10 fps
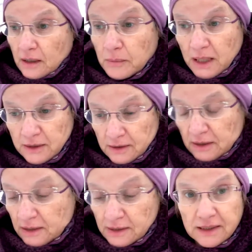about
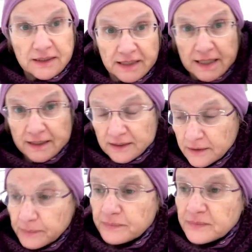these things.
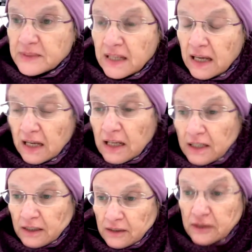
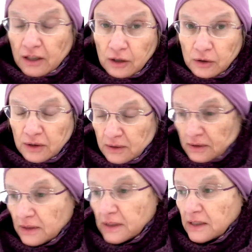So,
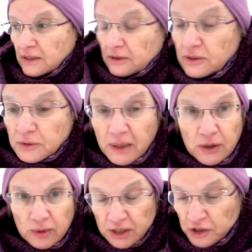here's my
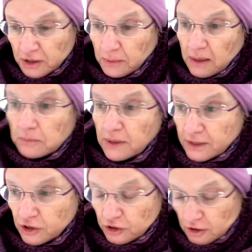question about
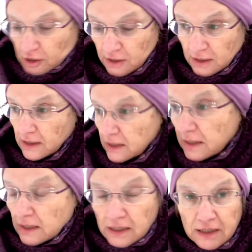blood sugar.
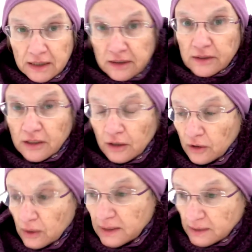
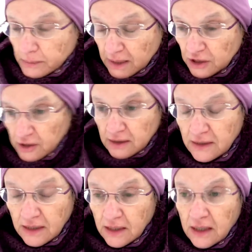So, as I mentioned,
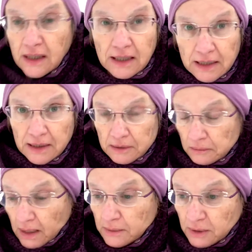
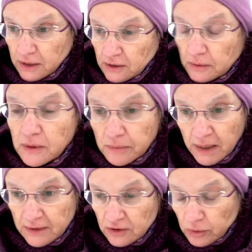my mother
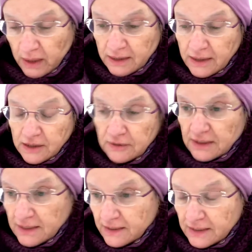passed away at the age of
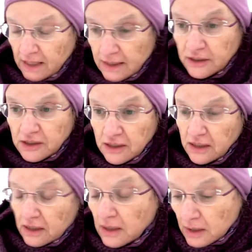69. She
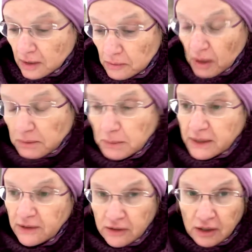probably
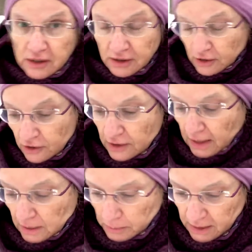started her
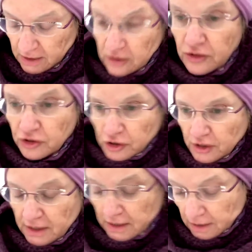diabetes
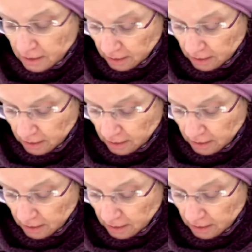journey,